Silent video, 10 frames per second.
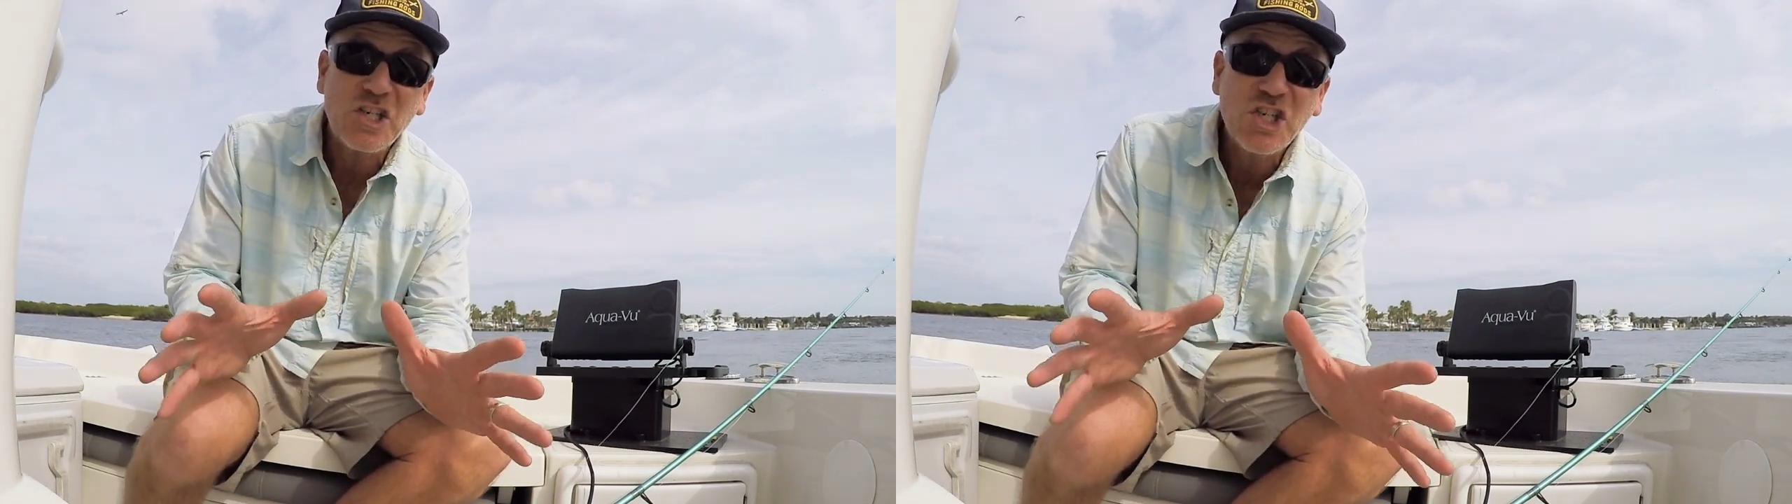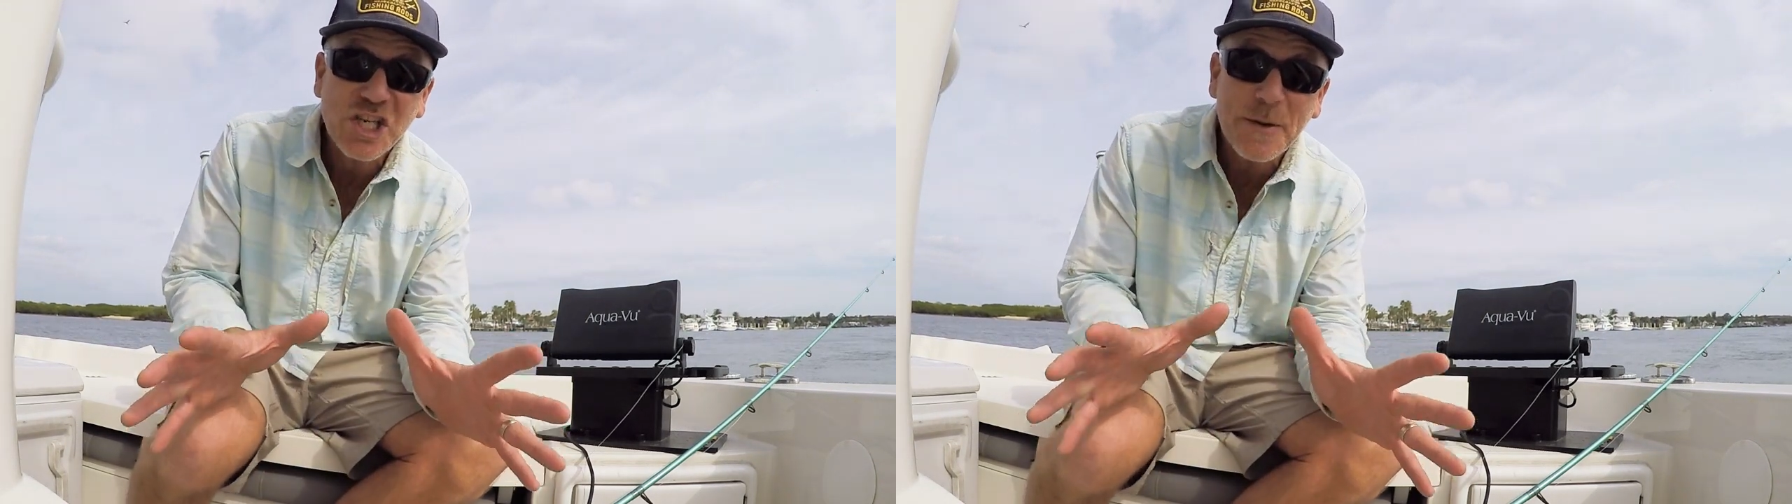
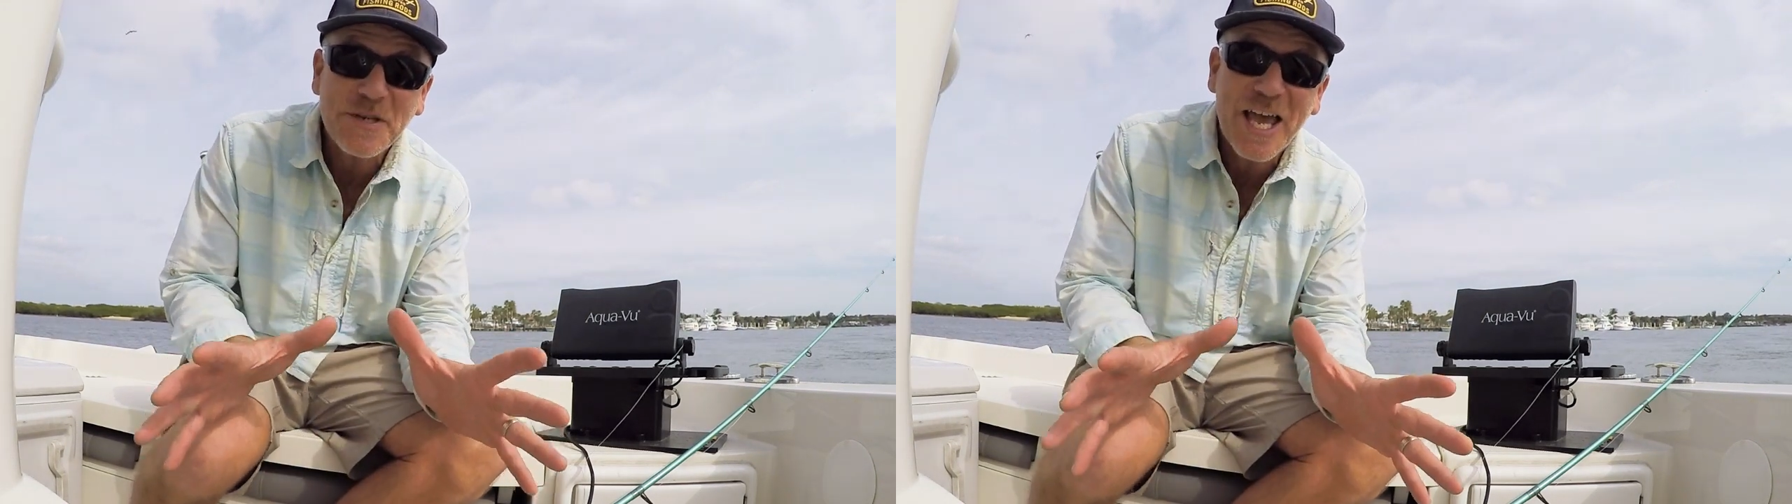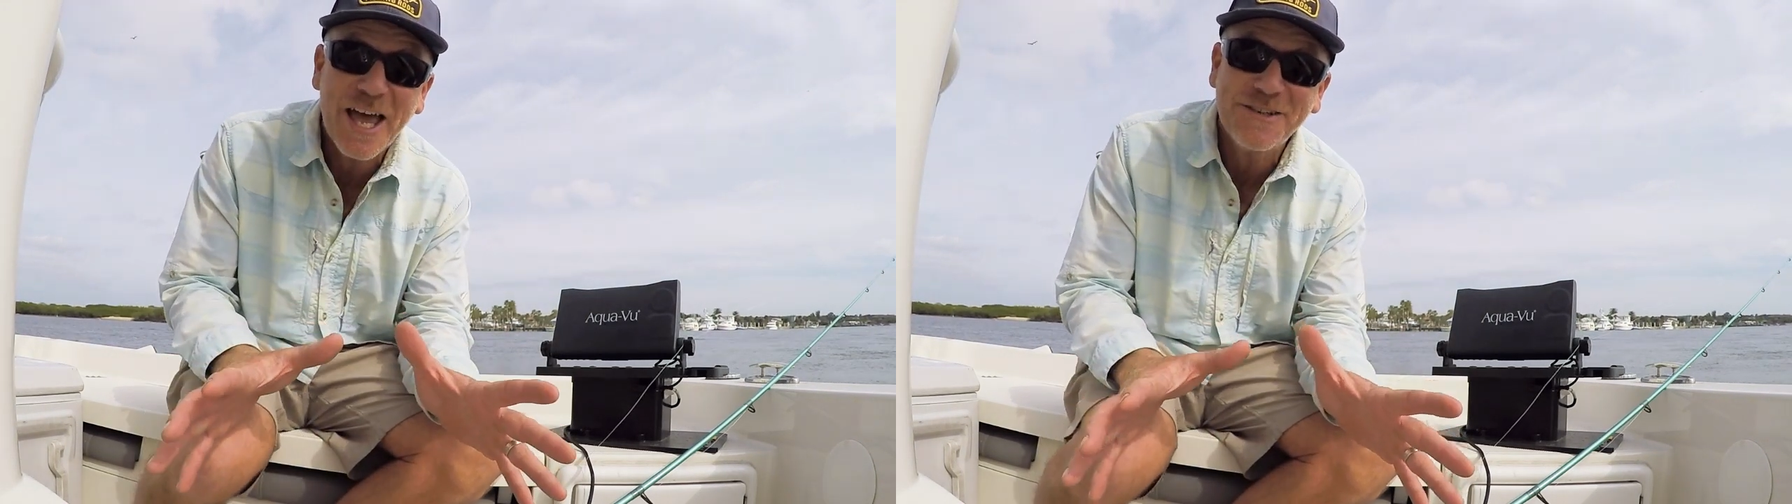
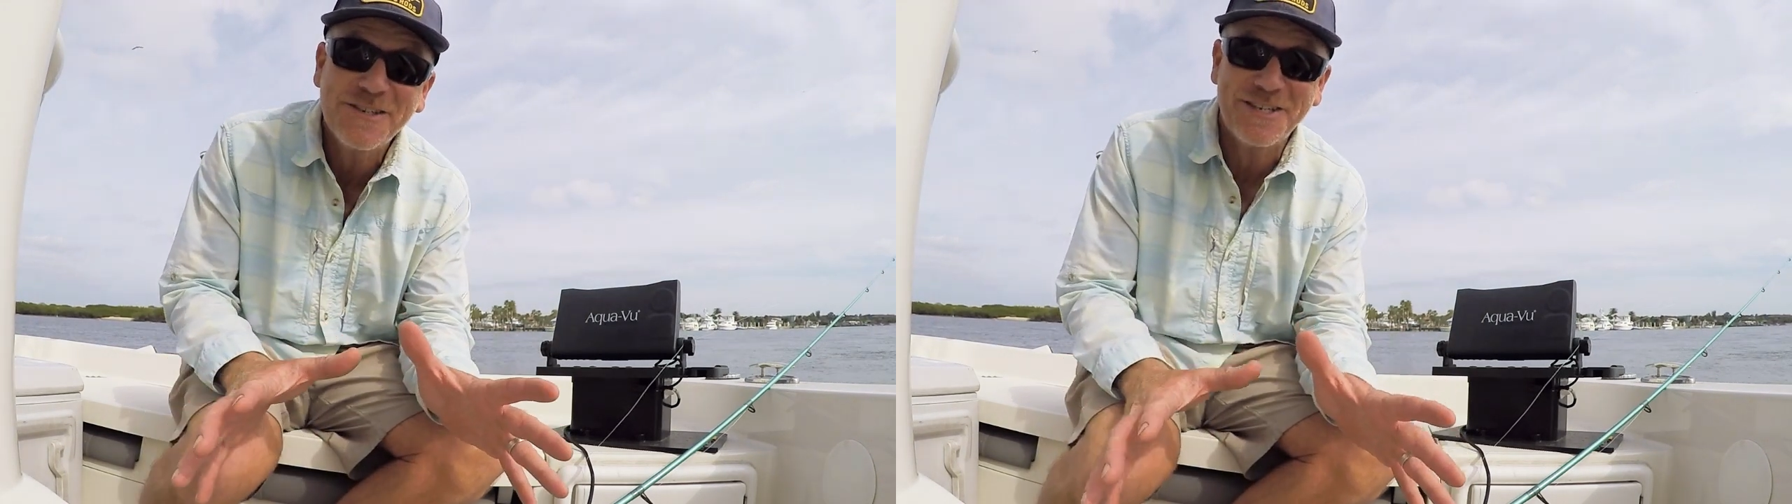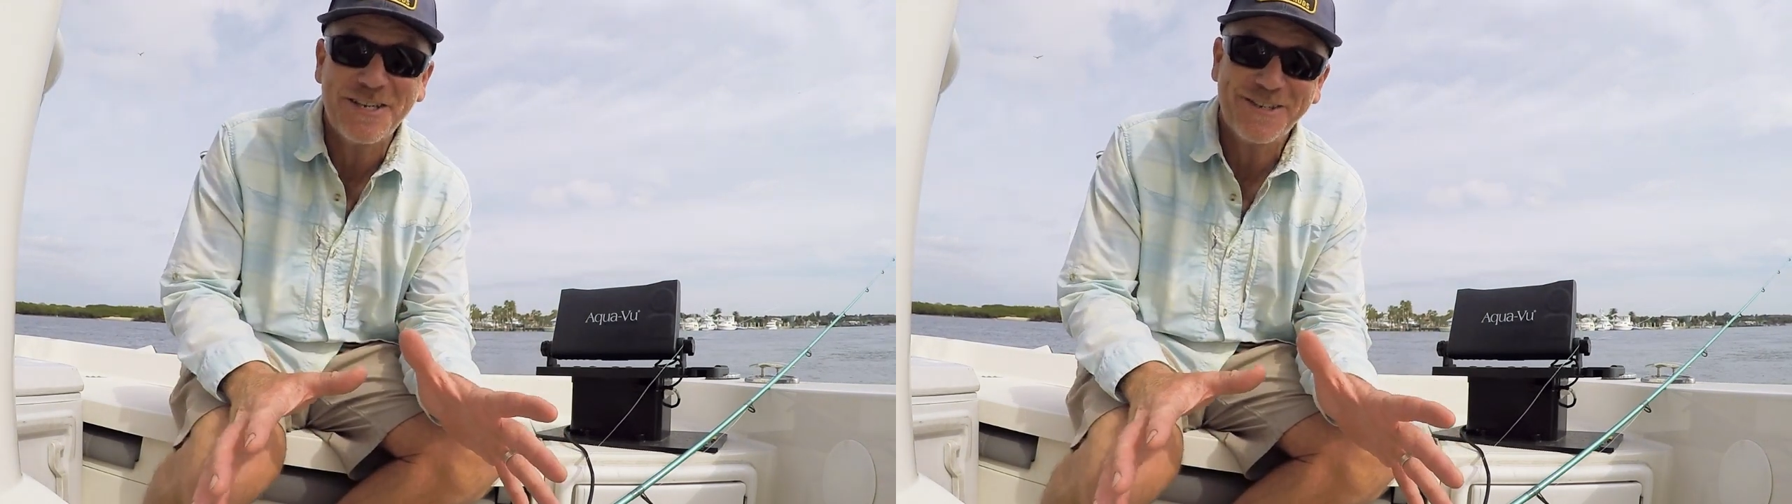sheepshead
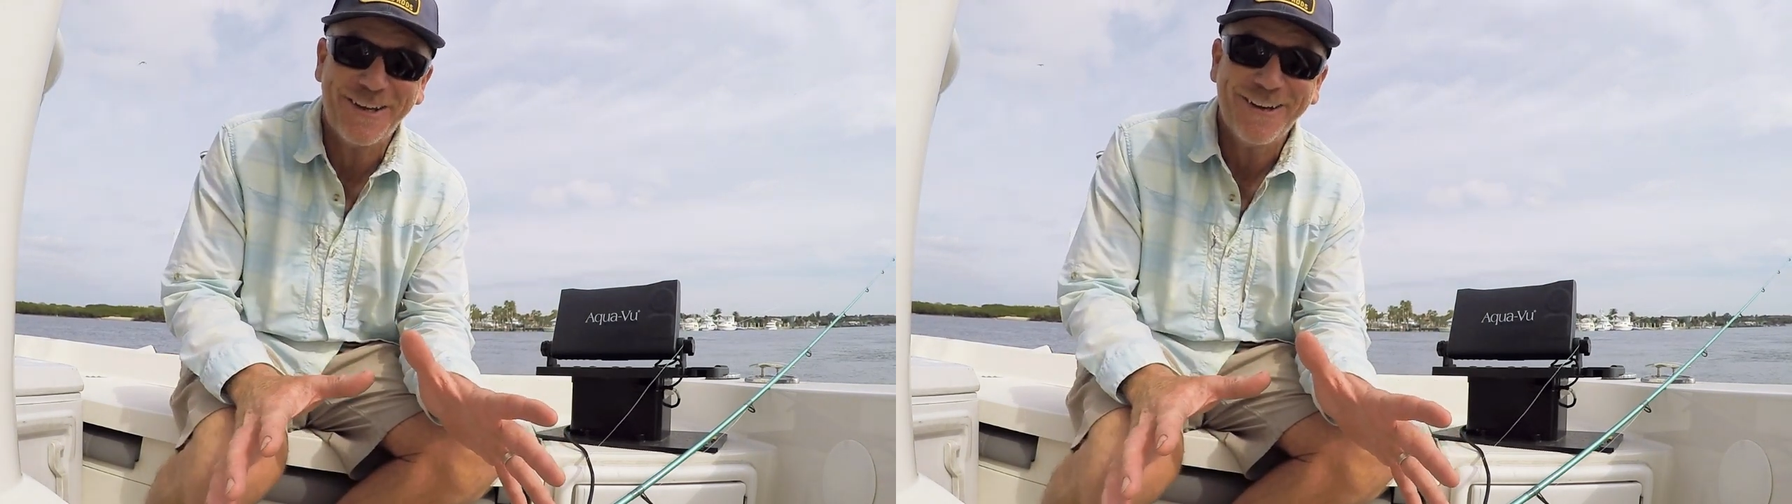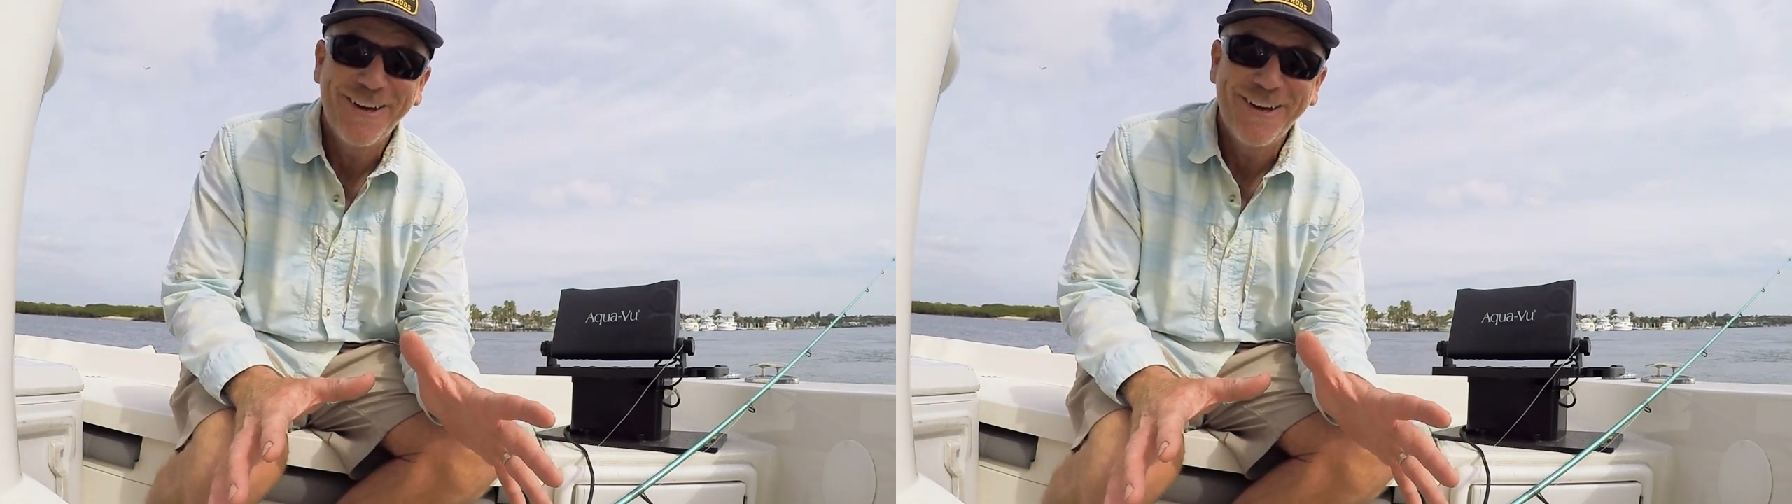season.